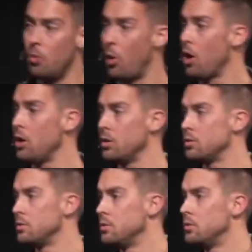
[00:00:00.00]
apart.
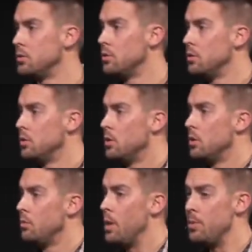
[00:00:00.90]

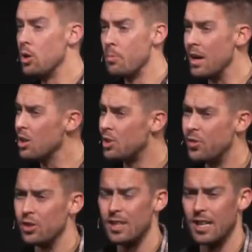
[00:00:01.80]
Maybe your marriage
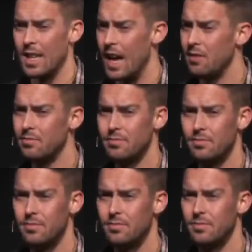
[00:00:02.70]
feels like that.
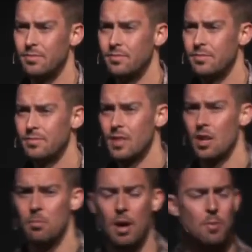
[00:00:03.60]

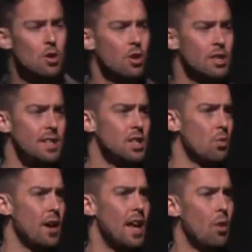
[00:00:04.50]
Maybe you're in a season
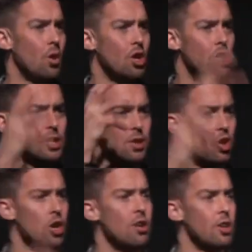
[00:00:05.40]
right now where you're just,
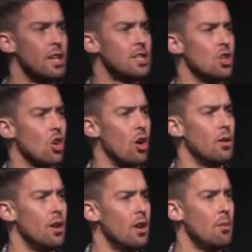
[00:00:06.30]
you're hearing this and you're going,
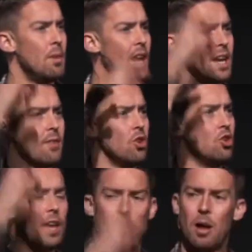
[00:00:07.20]
man, I never
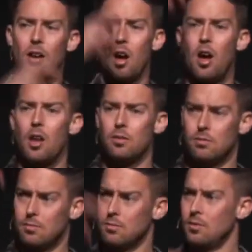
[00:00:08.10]
knew that about God.
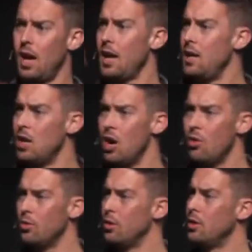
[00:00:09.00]
I didn't know